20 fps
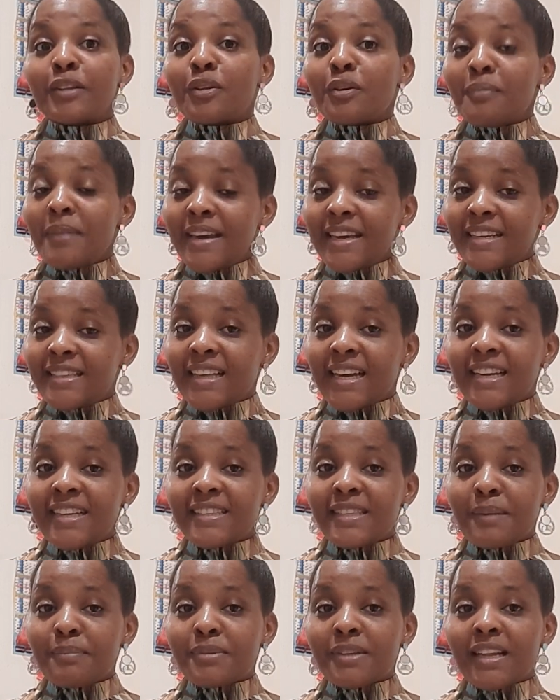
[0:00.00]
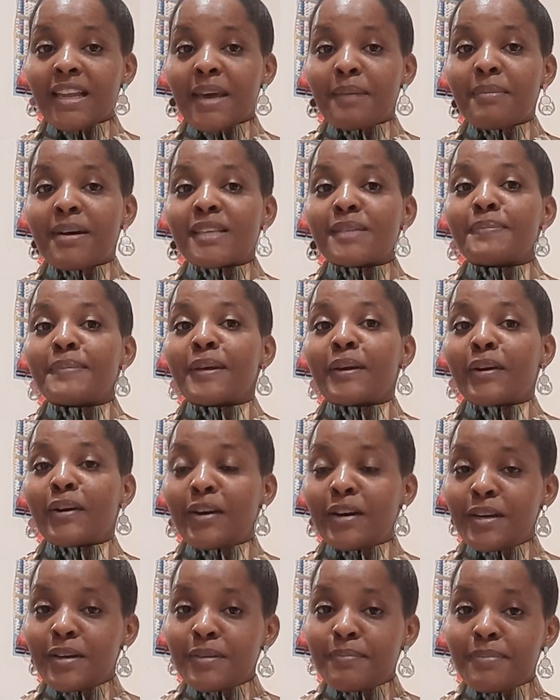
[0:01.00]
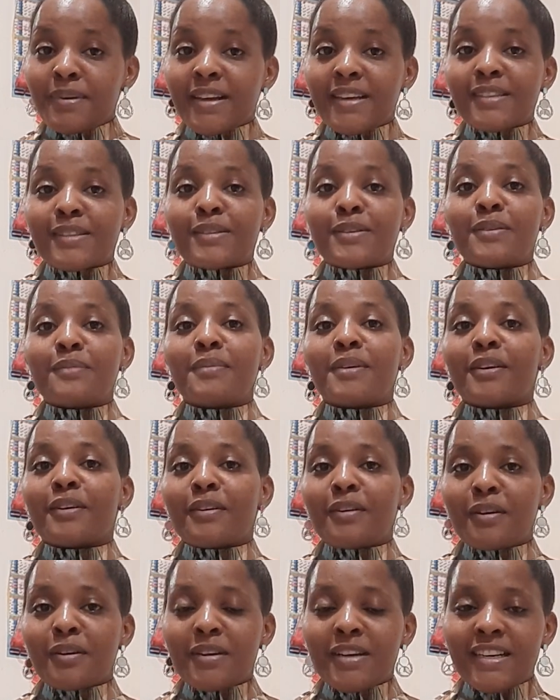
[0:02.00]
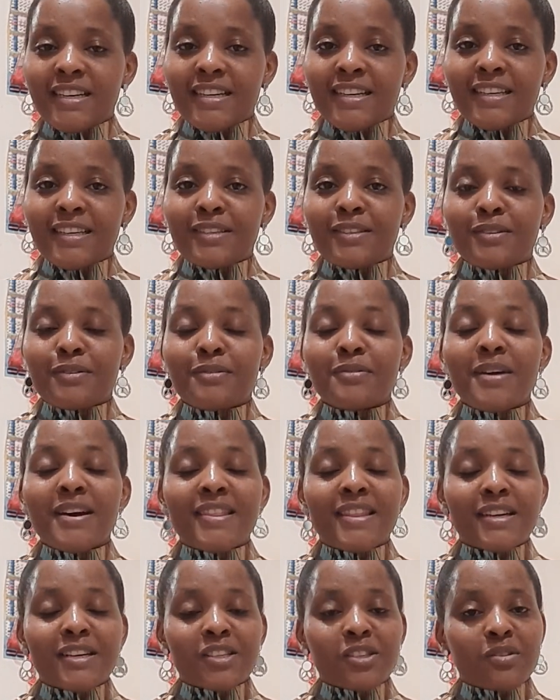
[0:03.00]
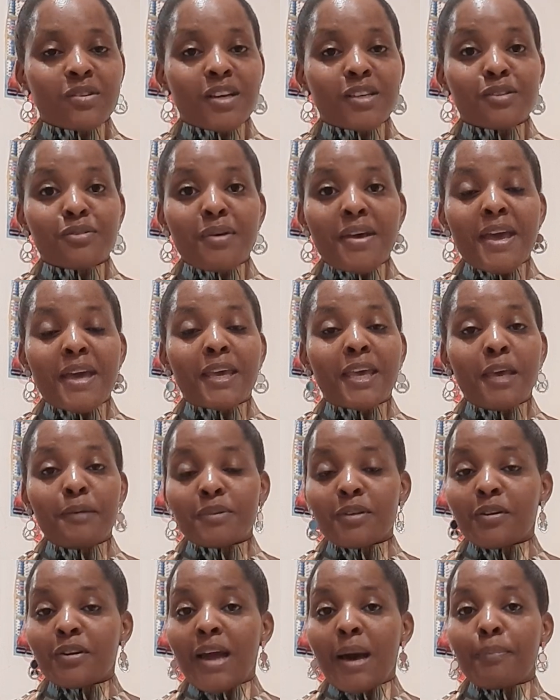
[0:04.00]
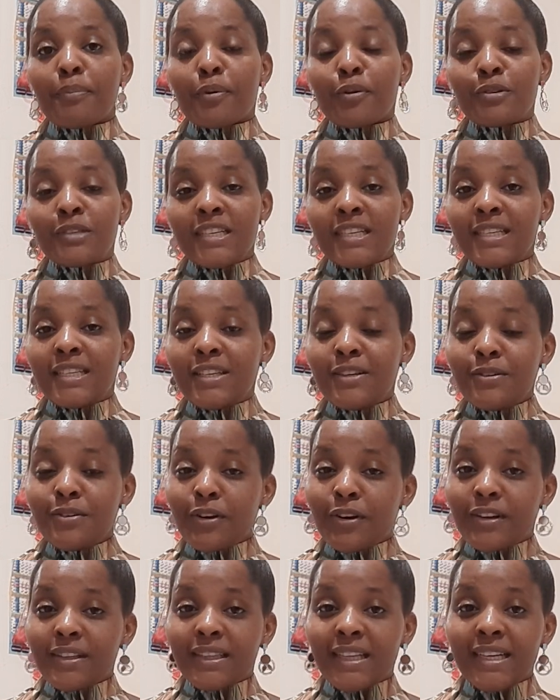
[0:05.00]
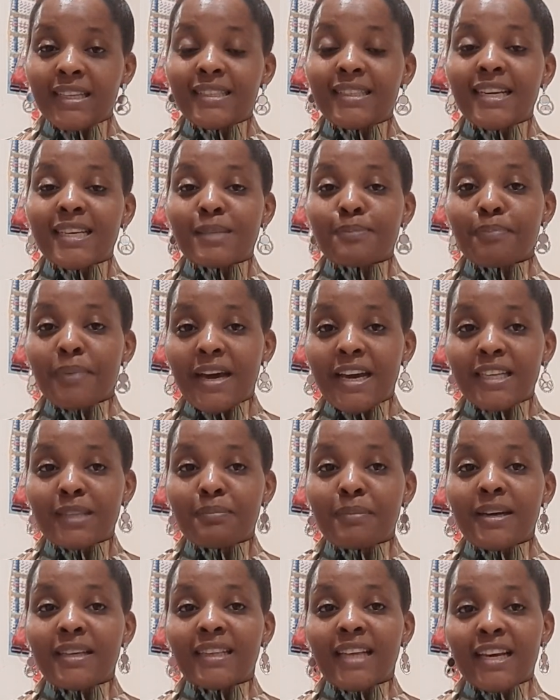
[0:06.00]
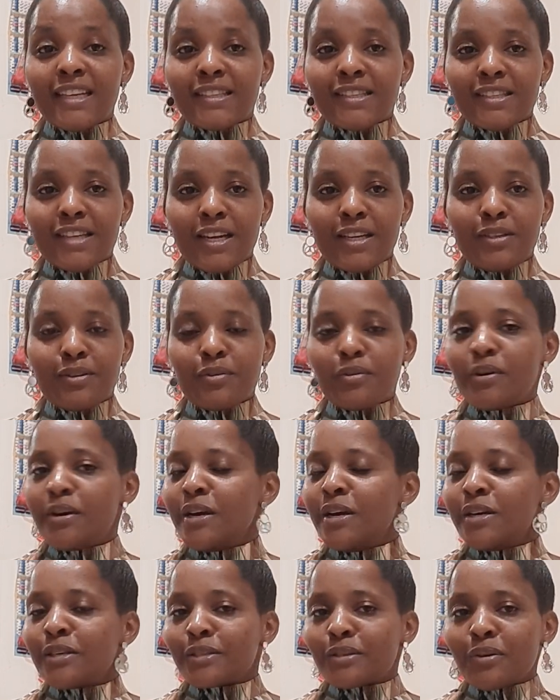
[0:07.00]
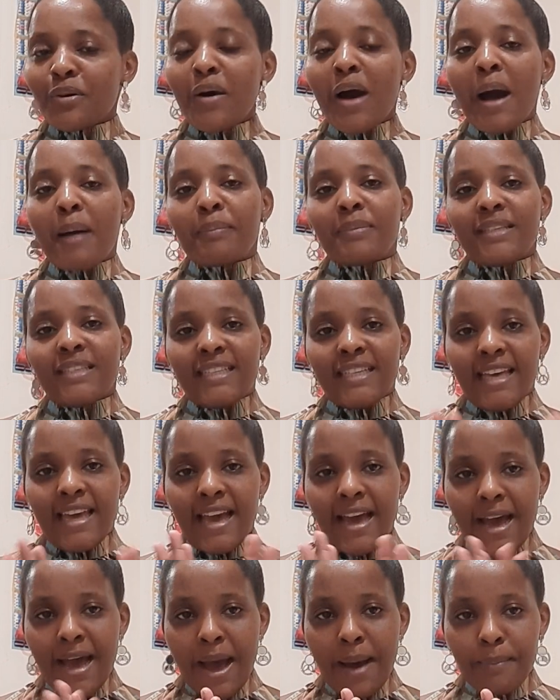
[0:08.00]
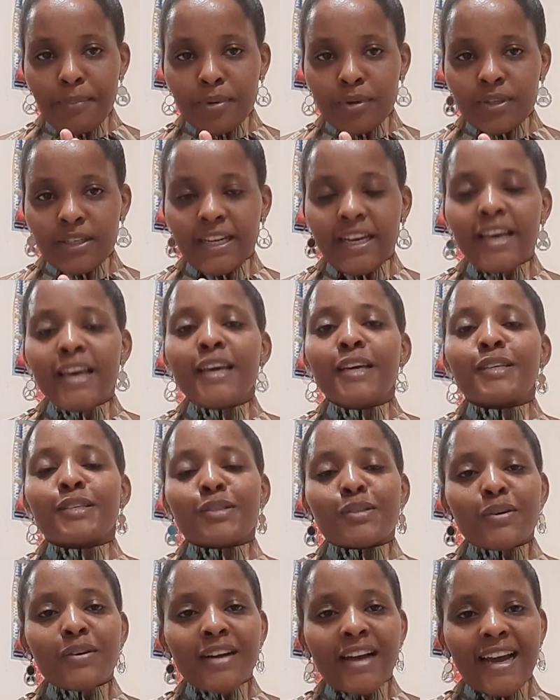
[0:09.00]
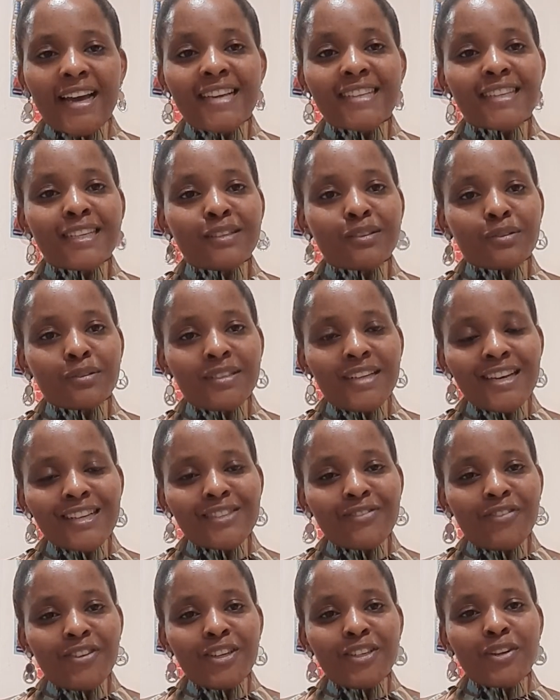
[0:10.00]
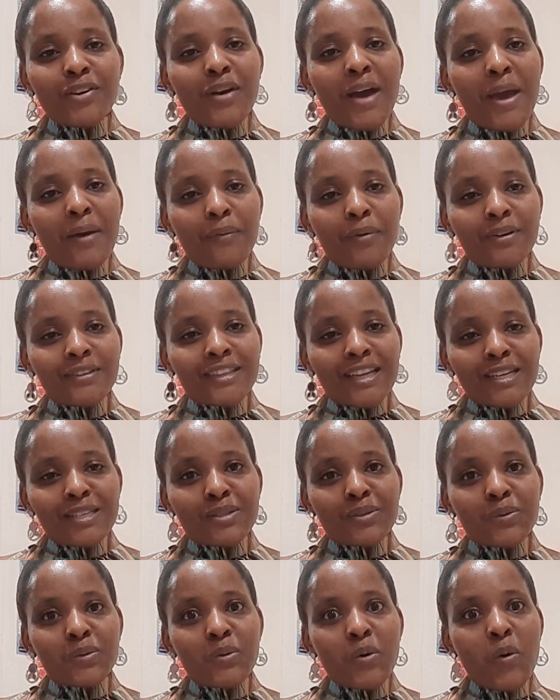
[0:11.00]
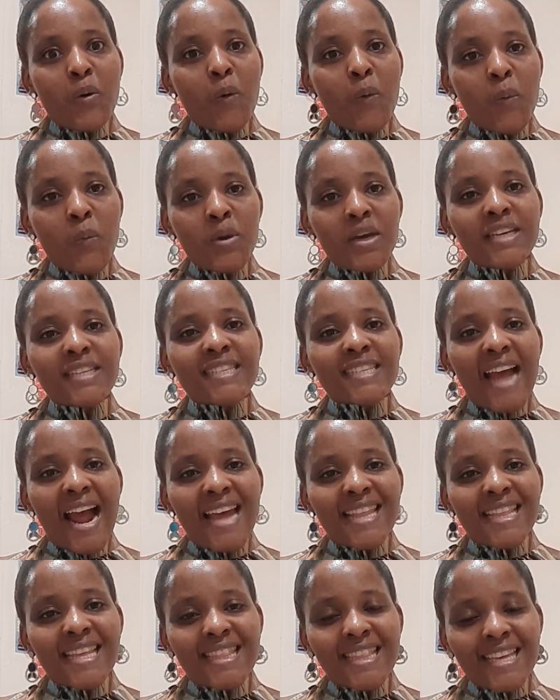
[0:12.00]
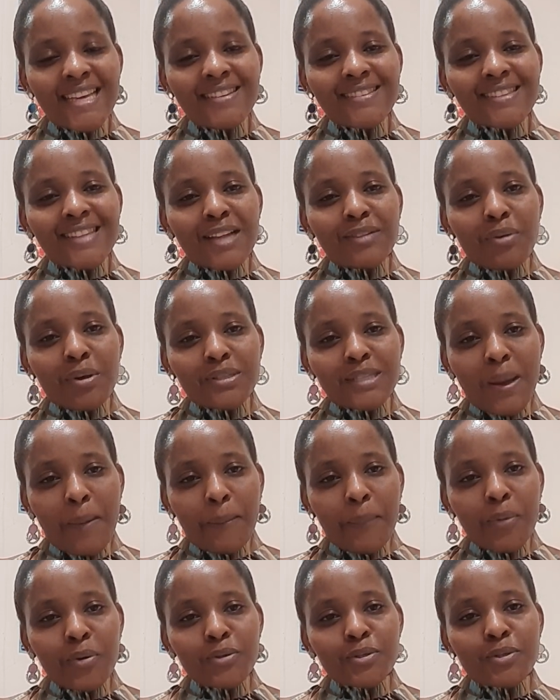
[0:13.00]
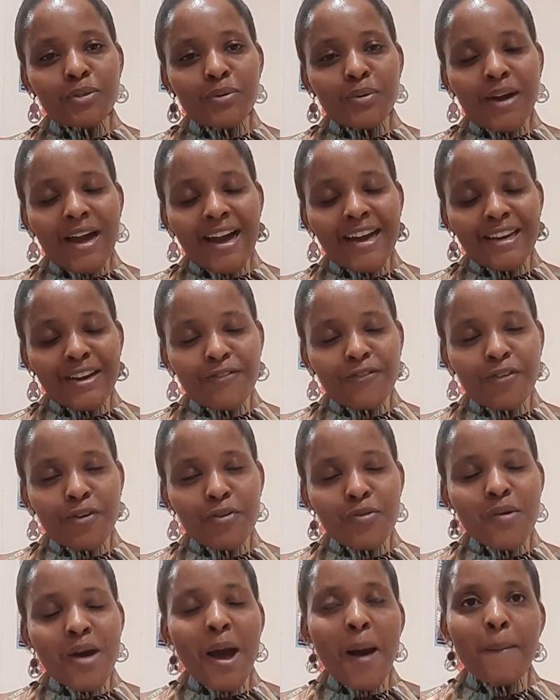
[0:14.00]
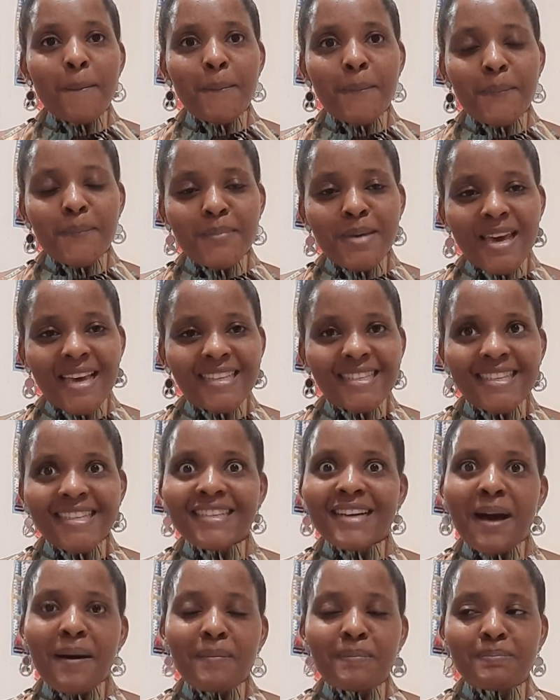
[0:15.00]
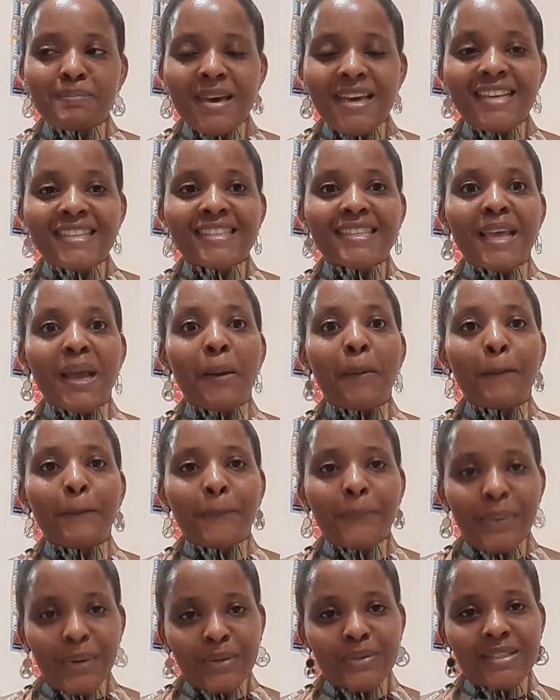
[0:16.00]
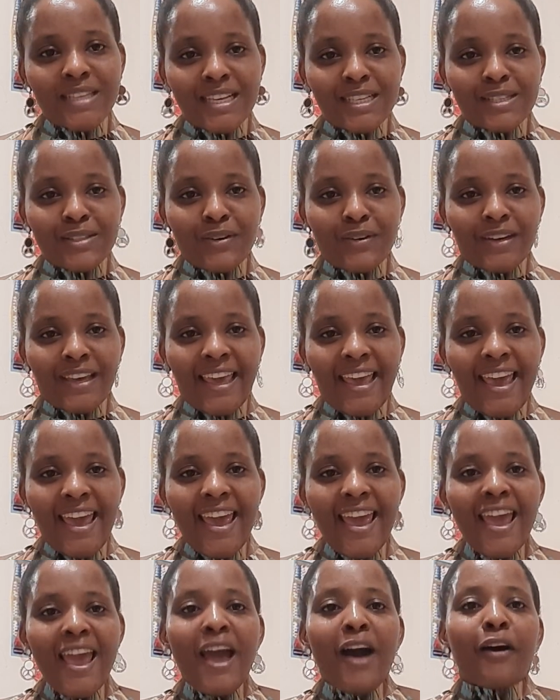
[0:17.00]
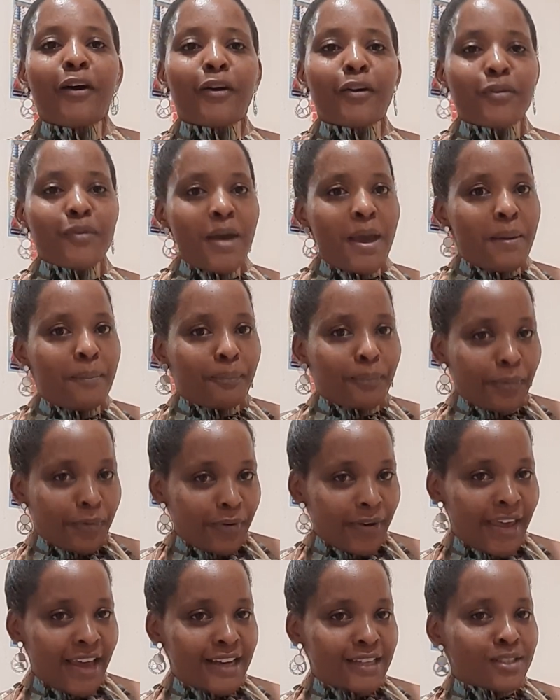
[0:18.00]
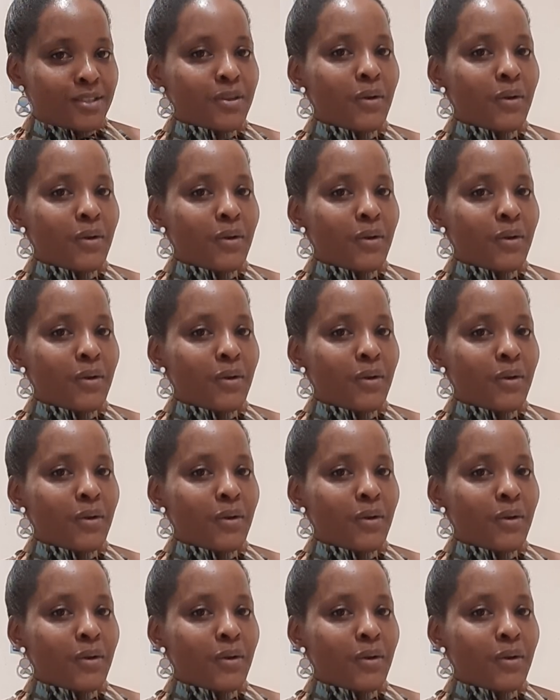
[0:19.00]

To my returning subscribers, may God bless you, may God increase you. You are the reason as to why I keep on uploading new content despite my tight schedule. So I'm really humbled. So guys, in today's video, I want us to know which are the things that you're supposed to carry for your amazing, amazing bosses, okay? Or your employers.